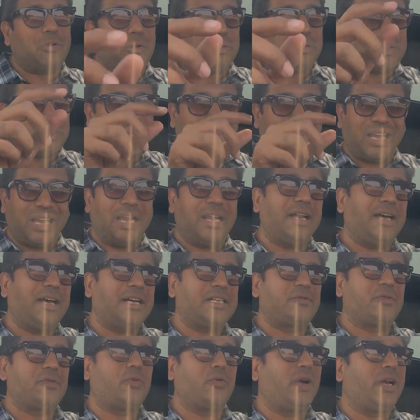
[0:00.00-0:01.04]
You also have
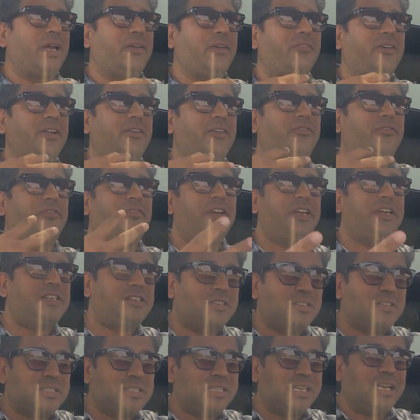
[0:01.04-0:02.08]
ADAS with 21
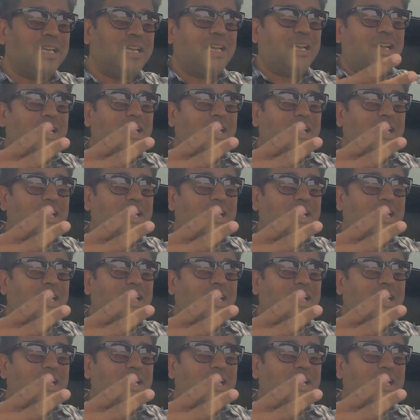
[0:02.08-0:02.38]
features.